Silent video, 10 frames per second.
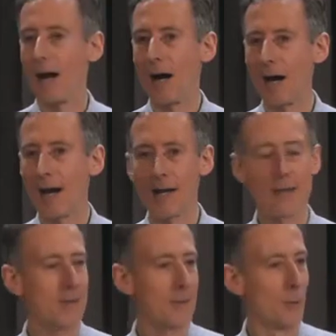I
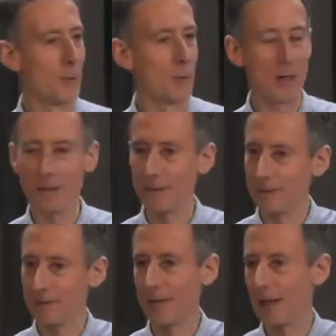thought,
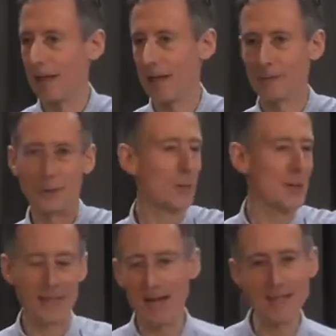well, I've got all
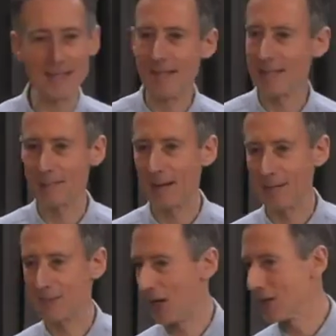these ideas
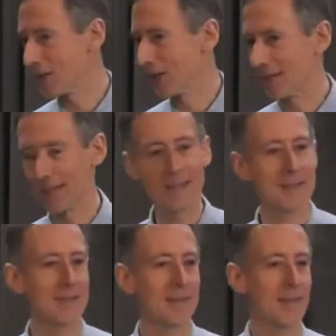about changing
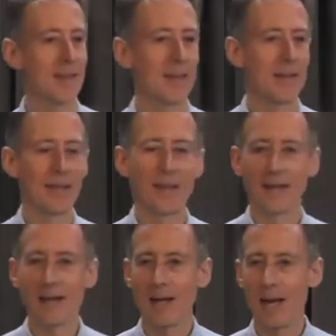things.
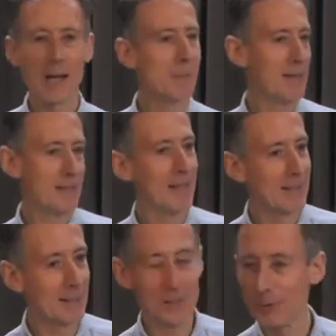How about
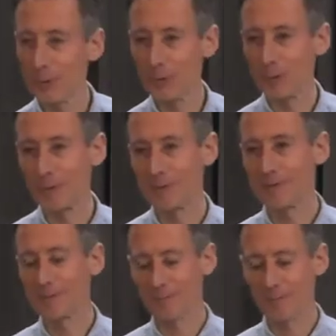starting at school?
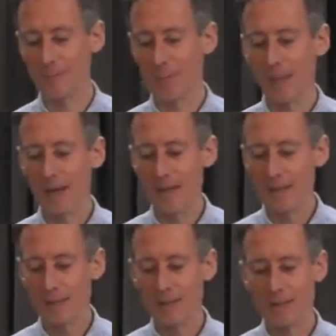
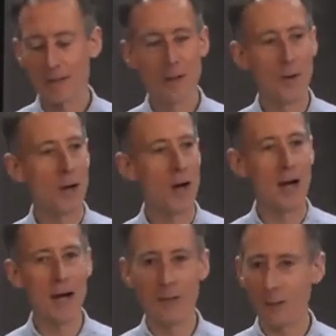So
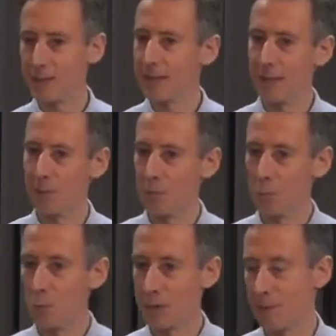I got to go
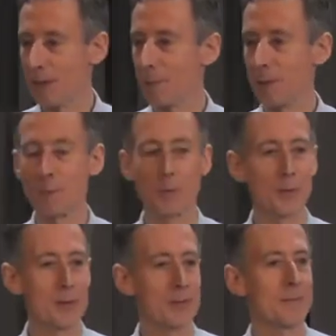with some other
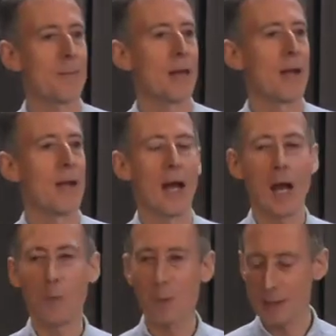pupils,
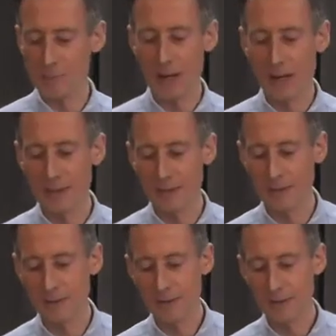and we
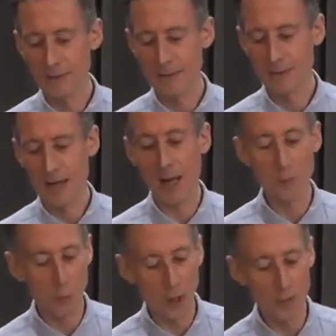demanded
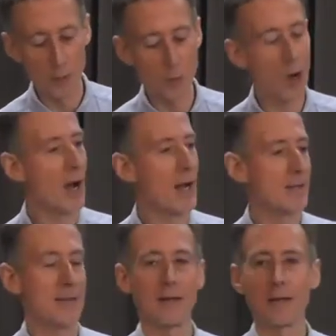and won the
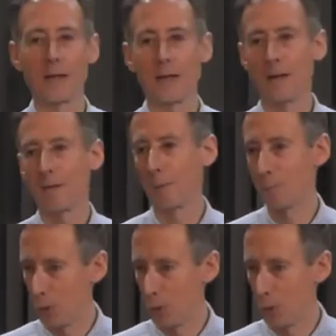right for